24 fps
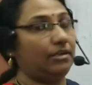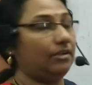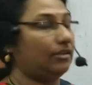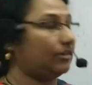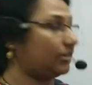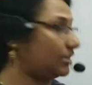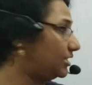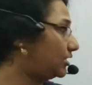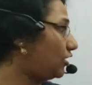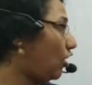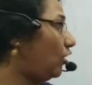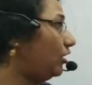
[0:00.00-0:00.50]

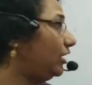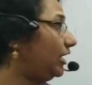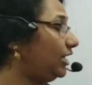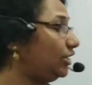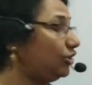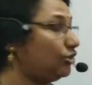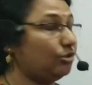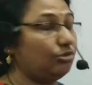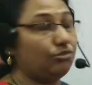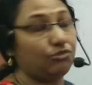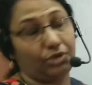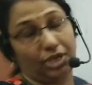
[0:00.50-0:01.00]
resolved
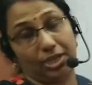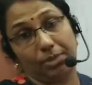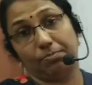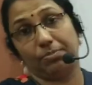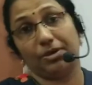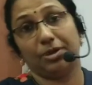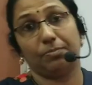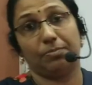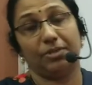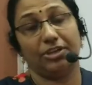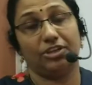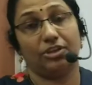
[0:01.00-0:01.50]
into three
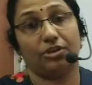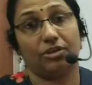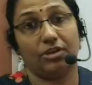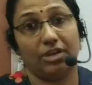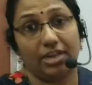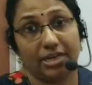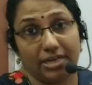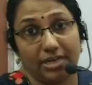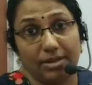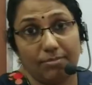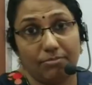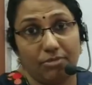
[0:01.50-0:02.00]

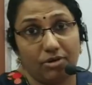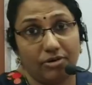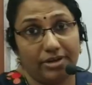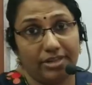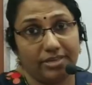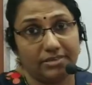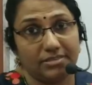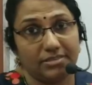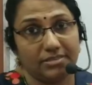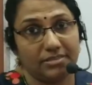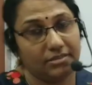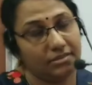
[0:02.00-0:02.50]
perpendicular
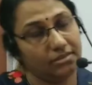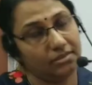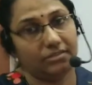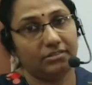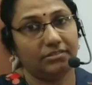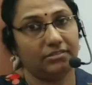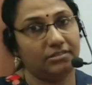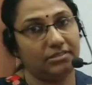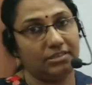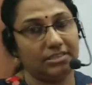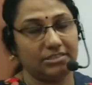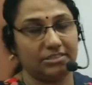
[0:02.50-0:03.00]
components.
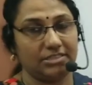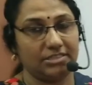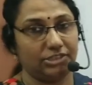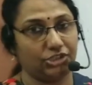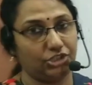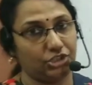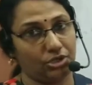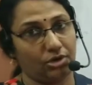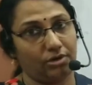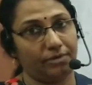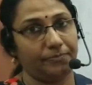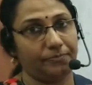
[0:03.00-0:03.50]
This is
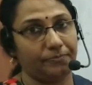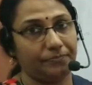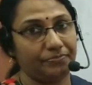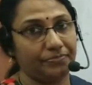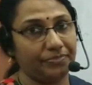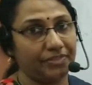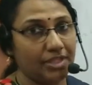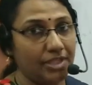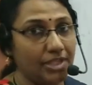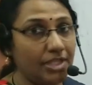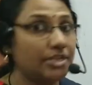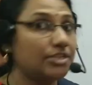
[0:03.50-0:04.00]
shown.
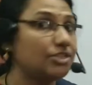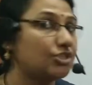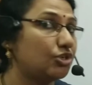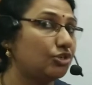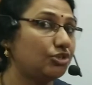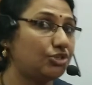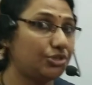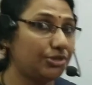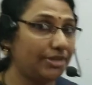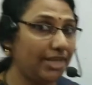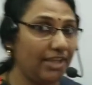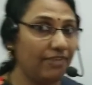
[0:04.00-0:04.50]
So
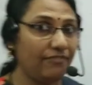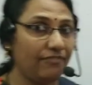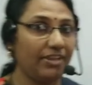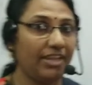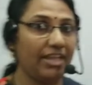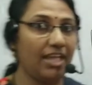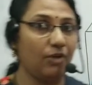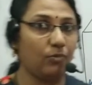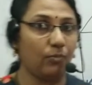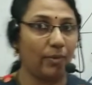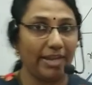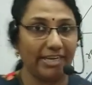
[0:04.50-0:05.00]
today we
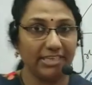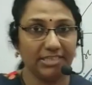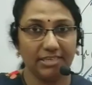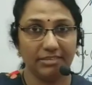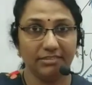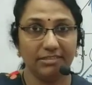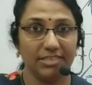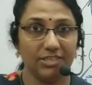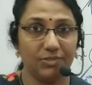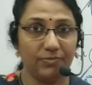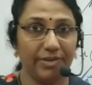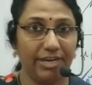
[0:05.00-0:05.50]
are winding
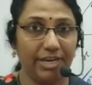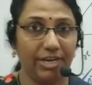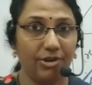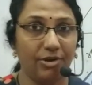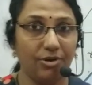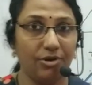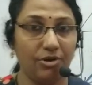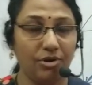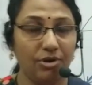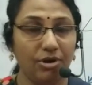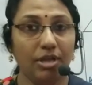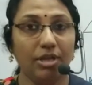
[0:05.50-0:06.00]
this
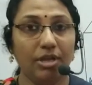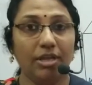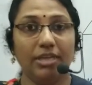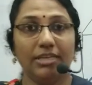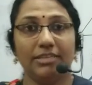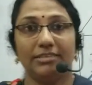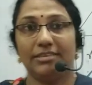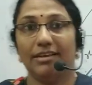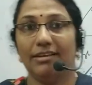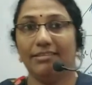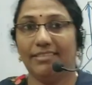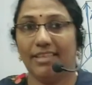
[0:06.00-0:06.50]
video.
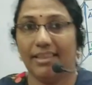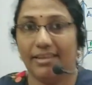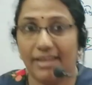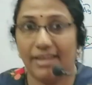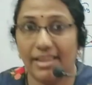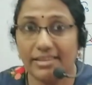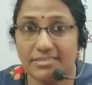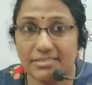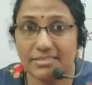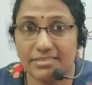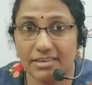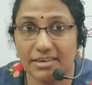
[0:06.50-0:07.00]
Till the
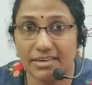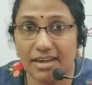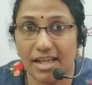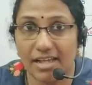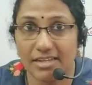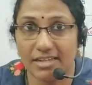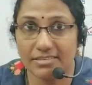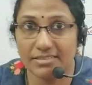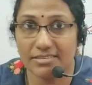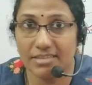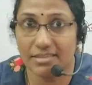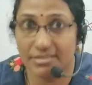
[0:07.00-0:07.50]
next
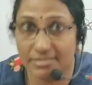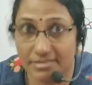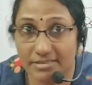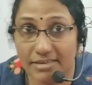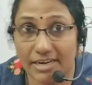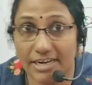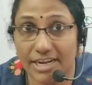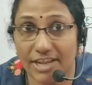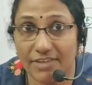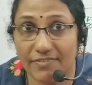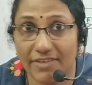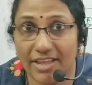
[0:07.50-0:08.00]
class,
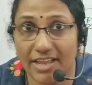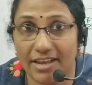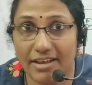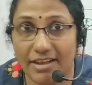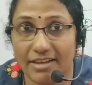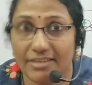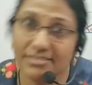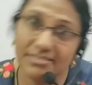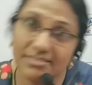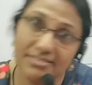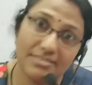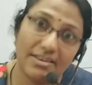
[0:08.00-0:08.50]
study well,
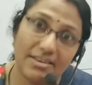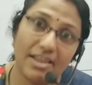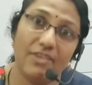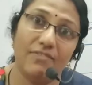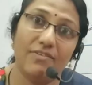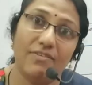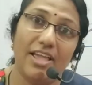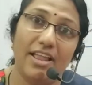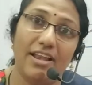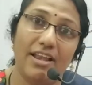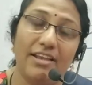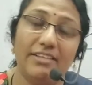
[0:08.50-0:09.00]
stay
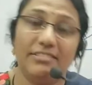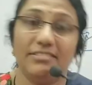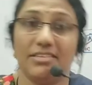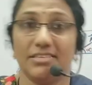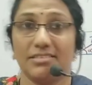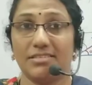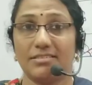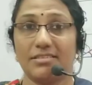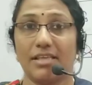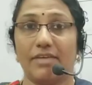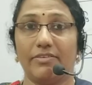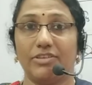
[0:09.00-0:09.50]
well.
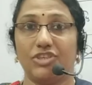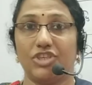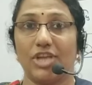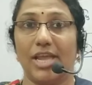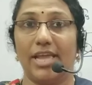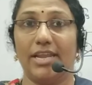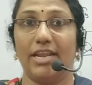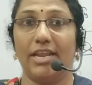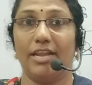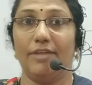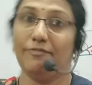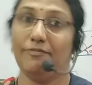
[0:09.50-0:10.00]
This is our
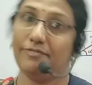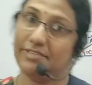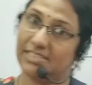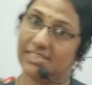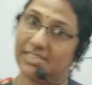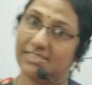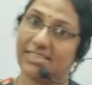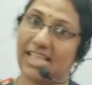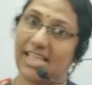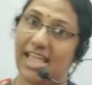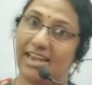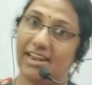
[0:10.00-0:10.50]
channel. This
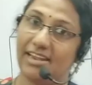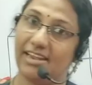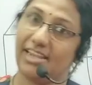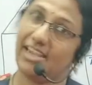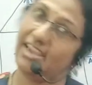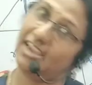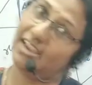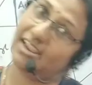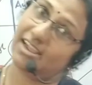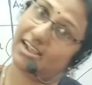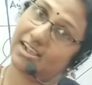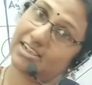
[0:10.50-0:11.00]
is
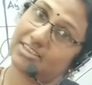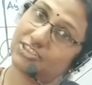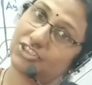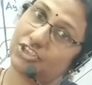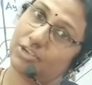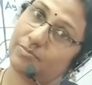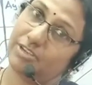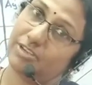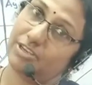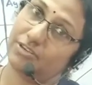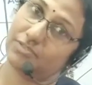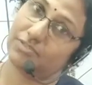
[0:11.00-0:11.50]
Gallery
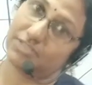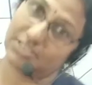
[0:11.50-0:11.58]
Arsha Binu.